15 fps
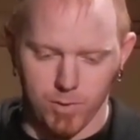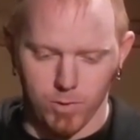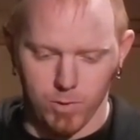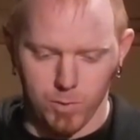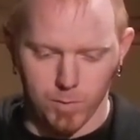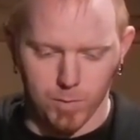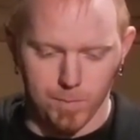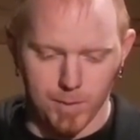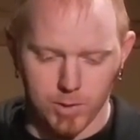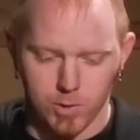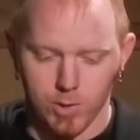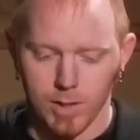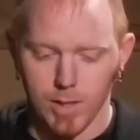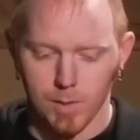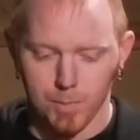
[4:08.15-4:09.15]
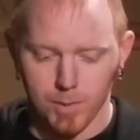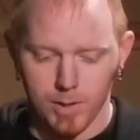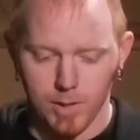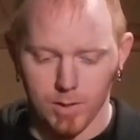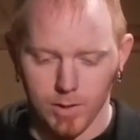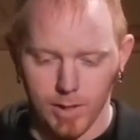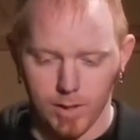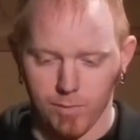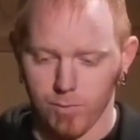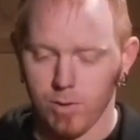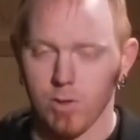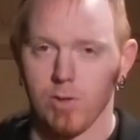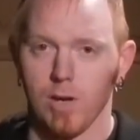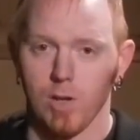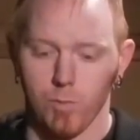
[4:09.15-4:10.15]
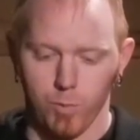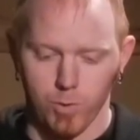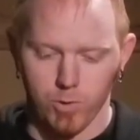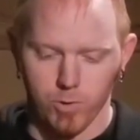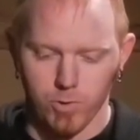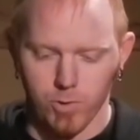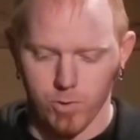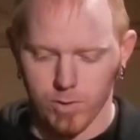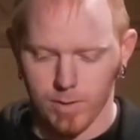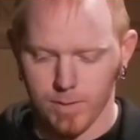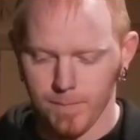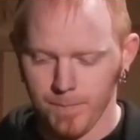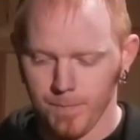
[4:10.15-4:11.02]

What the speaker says: So you want to make sure you get plenty of length for the size of wood you're using.